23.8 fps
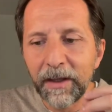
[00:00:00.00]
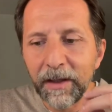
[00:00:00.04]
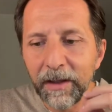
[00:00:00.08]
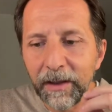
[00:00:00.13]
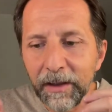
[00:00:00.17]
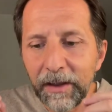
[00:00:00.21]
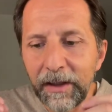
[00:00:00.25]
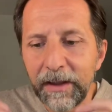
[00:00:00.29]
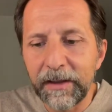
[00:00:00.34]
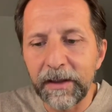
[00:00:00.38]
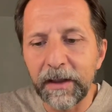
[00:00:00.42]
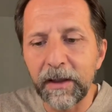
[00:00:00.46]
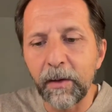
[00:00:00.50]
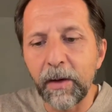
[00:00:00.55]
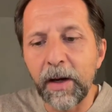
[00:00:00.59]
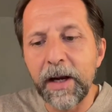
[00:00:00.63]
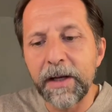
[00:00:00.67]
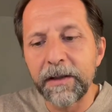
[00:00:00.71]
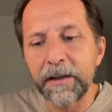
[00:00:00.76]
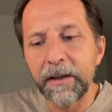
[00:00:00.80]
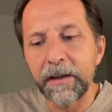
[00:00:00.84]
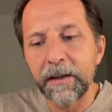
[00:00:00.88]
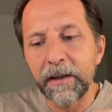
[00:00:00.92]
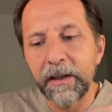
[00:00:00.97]
is a
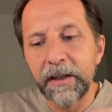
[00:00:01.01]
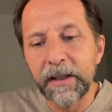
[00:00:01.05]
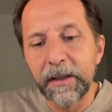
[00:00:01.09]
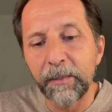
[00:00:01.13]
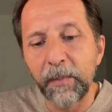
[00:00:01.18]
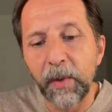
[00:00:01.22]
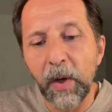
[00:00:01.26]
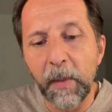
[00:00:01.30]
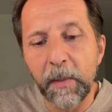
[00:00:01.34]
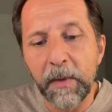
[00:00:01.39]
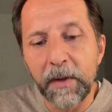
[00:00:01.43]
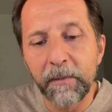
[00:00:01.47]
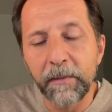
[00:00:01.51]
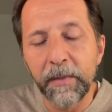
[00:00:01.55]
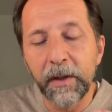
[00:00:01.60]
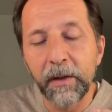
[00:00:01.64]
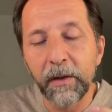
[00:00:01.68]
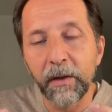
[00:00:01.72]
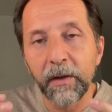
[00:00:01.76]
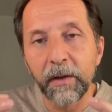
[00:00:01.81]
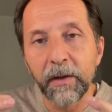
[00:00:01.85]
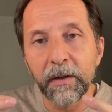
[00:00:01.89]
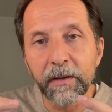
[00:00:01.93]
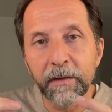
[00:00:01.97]
crisis, is a problem,
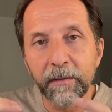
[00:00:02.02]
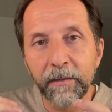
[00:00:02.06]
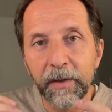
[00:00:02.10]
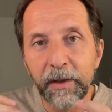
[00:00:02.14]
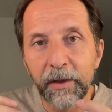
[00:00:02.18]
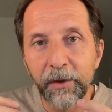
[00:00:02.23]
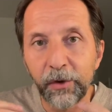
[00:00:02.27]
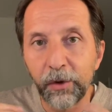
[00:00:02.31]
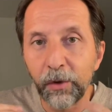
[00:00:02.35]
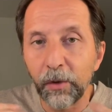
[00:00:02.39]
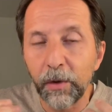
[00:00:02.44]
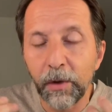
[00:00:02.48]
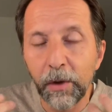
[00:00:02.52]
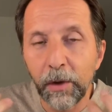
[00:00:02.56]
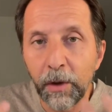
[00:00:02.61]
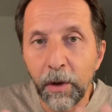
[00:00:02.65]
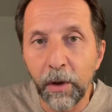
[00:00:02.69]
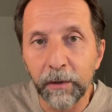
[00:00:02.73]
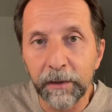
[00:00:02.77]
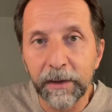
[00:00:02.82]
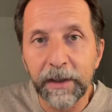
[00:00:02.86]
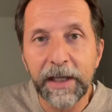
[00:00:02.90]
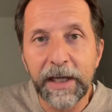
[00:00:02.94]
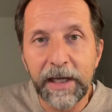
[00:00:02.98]
because it should
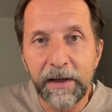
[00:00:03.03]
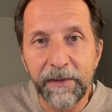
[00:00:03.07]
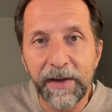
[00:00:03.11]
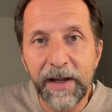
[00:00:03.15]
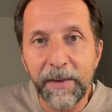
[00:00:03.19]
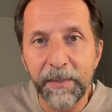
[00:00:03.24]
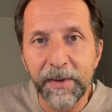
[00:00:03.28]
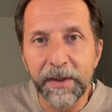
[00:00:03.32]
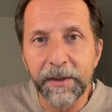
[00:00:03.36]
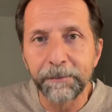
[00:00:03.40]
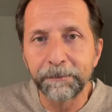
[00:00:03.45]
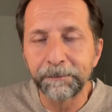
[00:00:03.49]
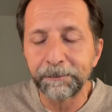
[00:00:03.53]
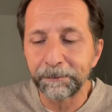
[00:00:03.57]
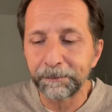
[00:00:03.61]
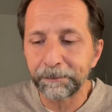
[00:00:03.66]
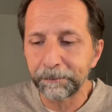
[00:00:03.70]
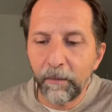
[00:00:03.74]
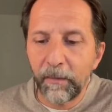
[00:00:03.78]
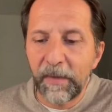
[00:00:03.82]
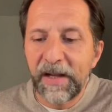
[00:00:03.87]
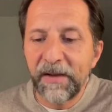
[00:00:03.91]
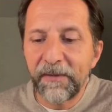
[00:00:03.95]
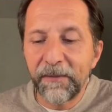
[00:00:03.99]
not have happened.
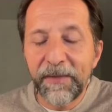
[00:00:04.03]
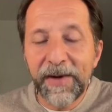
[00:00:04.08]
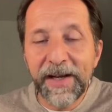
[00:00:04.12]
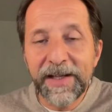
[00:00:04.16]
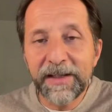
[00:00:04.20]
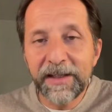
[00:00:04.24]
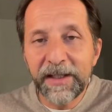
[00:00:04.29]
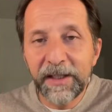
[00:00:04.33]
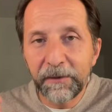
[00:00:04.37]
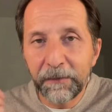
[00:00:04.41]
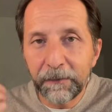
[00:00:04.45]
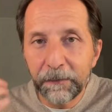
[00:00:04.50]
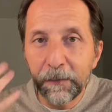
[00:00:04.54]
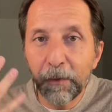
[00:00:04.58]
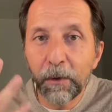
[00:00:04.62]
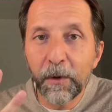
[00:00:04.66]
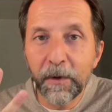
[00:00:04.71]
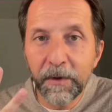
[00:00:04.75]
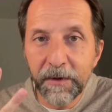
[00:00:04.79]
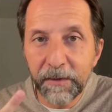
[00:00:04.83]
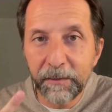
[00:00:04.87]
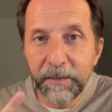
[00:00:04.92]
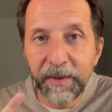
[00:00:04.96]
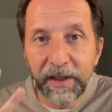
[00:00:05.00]
And finally,
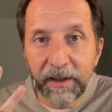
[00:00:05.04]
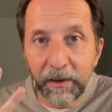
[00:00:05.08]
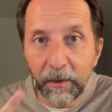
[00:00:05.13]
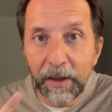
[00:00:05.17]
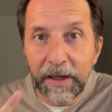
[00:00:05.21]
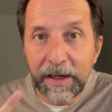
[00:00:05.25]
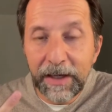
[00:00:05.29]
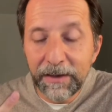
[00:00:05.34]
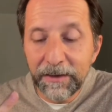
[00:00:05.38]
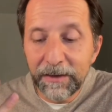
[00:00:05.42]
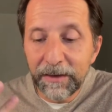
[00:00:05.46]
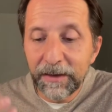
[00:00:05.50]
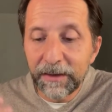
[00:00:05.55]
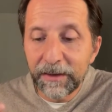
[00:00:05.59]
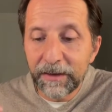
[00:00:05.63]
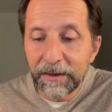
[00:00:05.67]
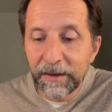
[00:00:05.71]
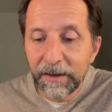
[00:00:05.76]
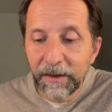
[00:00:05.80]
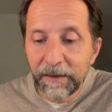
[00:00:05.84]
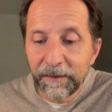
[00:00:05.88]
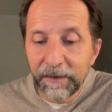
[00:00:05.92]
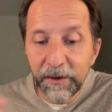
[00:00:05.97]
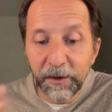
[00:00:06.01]
fourth big crisis,
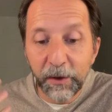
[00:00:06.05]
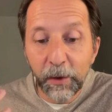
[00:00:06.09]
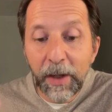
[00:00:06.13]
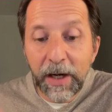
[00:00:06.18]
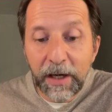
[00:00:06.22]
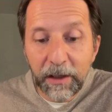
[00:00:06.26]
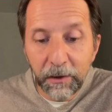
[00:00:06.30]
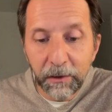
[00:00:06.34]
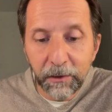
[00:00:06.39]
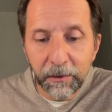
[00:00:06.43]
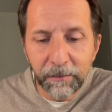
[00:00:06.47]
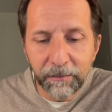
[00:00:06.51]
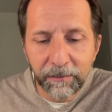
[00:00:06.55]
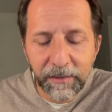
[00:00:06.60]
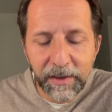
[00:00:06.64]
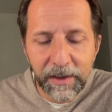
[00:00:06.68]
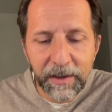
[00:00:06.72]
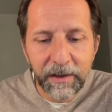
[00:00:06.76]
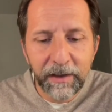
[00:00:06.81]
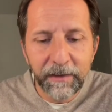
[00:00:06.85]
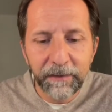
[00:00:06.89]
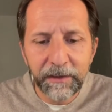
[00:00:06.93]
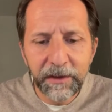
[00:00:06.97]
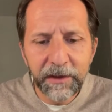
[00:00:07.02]
the dragon.
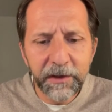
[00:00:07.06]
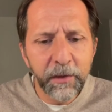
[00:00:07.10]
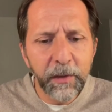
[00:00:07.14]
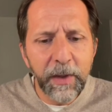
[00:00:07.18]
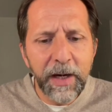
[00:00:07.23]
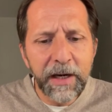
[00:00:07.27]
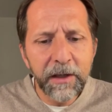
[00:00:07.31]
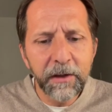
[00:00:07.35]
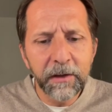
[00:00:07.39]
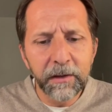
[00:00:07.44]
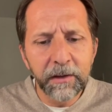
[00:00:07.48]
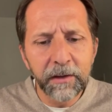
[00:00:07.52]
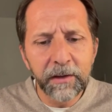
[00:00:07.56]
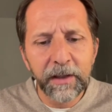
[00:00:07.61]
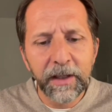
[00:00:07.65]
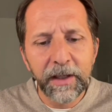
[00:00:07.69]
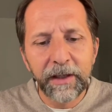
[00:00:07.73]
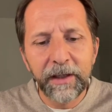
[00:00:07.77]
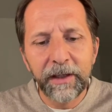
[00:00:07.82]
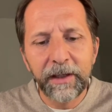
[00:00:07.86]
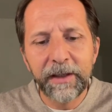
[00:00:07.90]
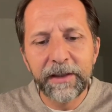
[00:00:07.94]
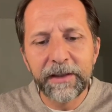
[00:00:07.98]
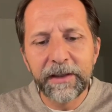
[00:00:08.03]
This dragon
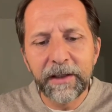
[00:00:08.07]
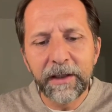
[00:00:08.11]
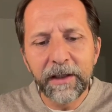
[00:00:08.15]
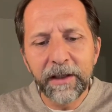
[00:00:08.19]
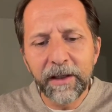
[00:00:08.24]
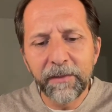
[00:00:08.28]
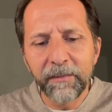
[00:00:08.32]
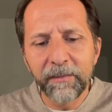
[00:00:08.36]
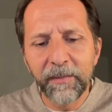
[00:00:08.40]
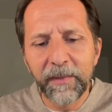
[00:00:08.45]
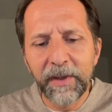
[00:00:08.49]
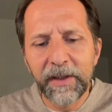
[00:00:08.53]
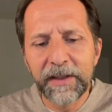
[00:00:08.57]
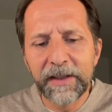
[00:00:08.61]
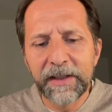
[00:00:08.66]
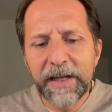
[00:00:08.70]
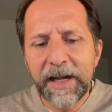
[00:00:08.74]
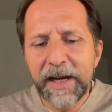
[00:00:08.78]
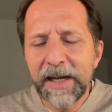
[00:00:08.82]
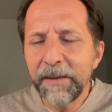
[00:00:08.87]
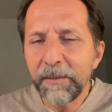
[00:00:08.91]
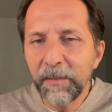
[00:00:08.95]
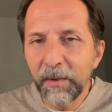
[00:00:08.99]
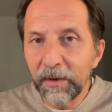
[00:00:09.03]
is, a, is an
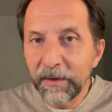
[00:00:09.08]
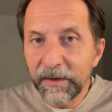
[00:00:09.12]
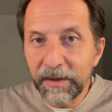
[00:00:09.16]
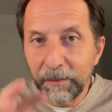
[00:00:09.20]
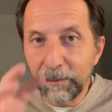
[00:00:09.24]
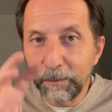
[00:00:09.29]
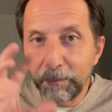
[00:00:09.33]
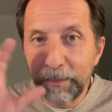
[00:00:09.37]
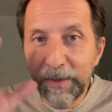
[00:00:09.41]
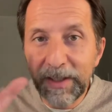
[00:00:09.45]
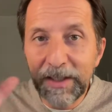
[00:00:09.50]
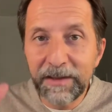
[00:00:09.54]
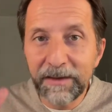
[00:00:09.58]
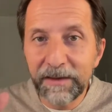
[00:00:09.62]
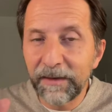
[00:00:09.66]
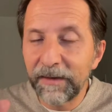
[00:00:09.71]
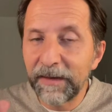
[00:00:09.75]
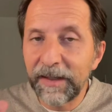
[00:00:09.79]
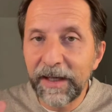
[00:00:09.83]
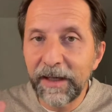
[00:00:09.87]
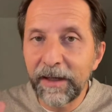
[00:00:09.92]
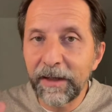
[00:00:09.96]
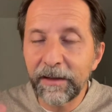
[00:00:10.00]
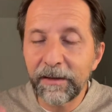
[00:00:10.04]
animal, is a beast
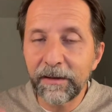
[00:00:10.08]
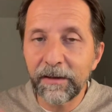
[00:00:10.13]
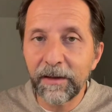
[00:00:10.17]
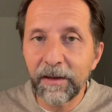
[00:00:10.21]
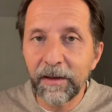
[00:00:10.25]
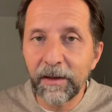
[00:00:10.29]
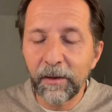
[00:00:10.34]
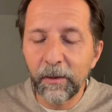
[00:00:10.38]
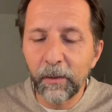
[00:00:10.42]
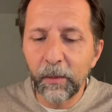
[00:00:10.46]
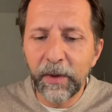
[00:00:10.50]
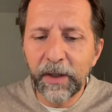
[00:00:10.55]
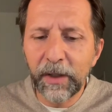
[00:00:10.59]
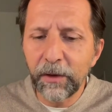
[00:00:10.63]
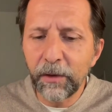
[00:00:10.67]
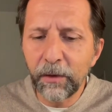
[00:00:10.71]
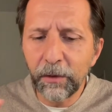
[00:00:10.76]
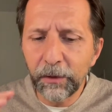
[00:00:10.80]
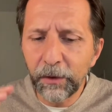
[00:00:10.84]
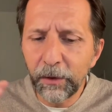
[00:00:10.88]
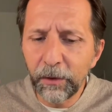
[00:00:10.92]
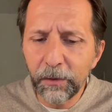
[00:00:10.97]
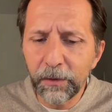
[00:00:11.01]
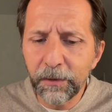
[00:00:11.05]
that we are not
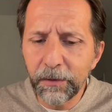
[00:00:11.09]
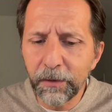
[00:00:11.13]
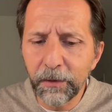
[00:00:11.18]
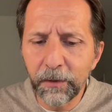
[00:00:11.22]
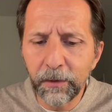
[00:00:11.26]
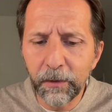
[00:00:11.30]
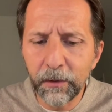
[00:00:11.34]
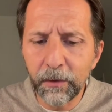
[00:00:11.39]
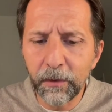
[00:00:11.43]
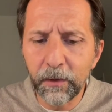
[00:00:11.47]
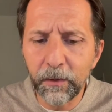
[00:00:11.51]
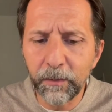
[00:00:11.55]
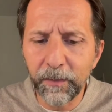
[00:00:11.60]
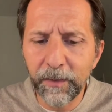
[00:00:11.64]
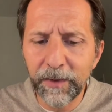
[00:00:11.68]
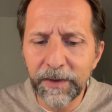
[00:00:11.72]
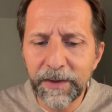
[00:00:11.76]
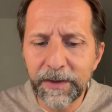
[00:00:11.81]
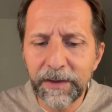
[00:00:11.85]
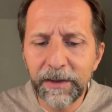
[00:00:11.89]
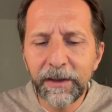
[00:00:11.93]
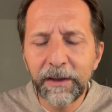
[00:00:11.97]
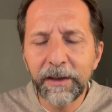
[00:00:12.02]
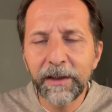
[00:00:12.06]
used to
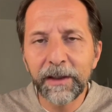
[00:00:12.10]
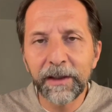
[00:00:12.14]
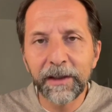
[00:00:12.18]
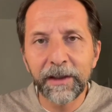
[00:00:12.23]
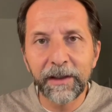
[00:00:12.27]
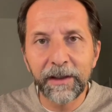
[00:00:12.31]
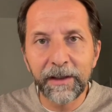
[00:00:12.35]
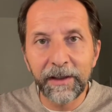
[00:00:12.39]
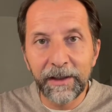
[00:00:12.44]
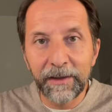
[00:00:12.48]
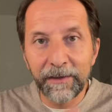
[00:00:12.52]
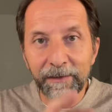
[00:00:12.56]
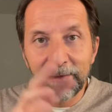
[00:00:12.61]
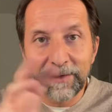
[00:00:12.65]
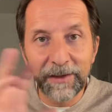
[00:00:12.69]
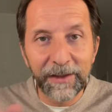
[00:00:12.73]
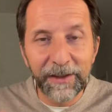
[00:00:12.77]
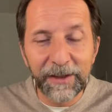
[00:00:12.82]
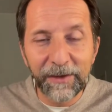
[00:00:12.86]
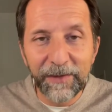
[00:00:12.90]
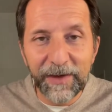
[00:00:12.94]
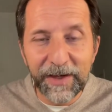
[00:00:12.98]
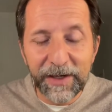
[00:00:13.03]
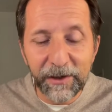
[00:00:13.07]
seeing in the
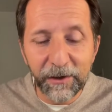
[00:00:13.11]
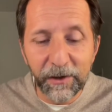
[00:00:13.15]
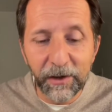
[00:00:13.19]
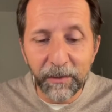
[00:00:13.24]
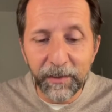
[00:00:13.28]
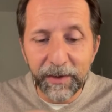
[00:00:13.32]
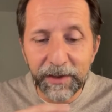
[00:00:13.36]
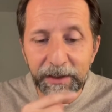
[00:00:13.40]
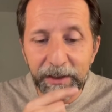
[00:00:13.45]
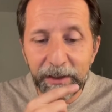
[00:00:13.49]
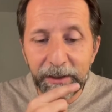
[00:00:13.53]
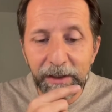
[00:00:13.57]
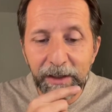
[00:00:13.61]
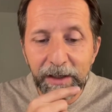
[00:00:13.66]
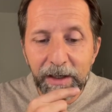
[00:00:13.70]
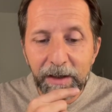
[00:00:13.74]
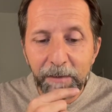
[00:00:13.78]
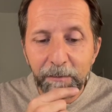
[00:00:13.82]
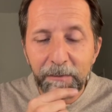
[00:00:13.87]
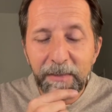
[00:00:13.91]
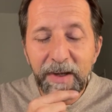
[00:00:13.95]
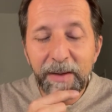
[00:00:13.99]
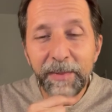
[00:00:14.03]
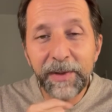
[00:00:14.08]
Divine Comedy.
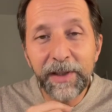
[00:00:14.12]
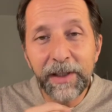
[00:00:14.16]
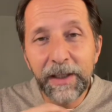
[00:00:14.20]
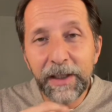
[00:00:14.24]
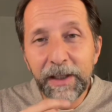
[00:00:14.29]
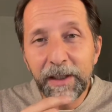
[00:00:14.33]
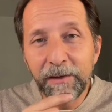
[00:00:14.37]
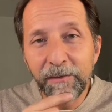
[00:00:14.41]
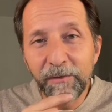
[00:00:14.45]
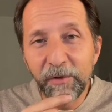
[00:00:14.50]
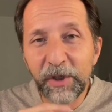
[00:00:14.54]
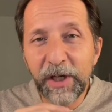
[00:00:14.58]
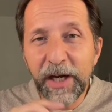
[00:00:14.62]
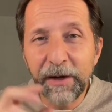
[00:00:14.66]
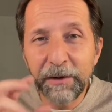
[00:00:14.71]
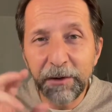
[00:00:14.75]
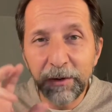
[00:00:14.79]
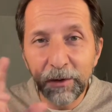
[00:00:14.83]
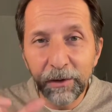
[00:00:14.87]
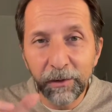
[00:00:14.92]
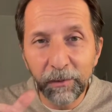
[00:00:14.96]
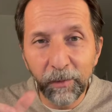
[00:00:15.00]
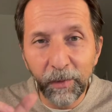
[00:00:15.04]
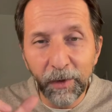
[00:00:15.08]
Maybe
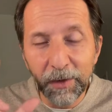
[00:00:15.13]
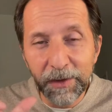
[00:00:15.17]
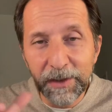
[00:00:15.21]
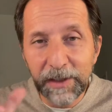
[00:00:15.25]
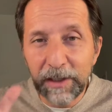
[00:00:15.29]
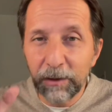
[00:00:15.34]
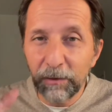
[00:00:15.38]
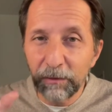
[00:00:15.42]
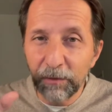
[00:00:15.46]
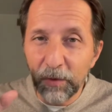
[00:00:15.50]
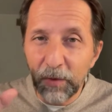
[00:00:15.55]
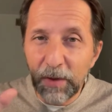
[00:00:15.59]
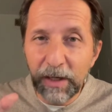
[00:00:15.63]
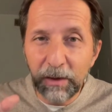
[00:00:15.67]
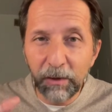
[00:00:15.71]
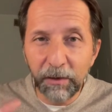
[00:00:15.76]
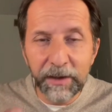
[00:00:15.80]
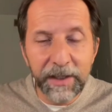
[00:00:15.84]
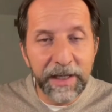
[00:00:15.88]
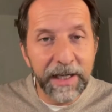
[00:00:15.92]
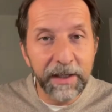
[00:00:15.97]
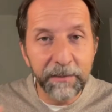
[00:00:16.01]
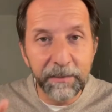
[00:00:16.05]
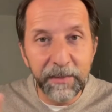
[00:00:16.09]
Geryon was kind of
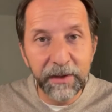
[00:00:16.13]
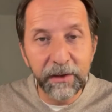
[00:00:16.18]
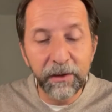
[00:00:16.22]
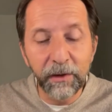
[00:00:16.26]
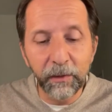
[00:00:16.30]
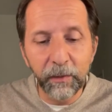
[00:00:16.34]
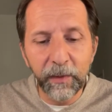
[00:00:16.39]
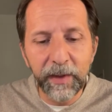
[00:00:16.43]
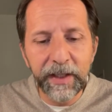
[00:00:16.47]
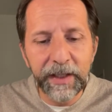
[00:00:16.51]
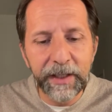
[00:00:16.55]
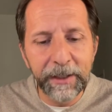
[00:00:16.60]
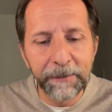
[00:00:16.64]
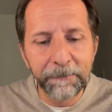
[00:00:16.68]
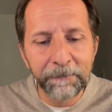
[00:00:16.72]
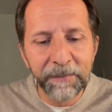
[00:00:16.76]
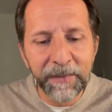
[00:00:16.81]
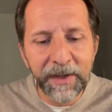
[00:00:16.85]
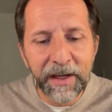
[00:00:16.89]
dragon-like, but not really.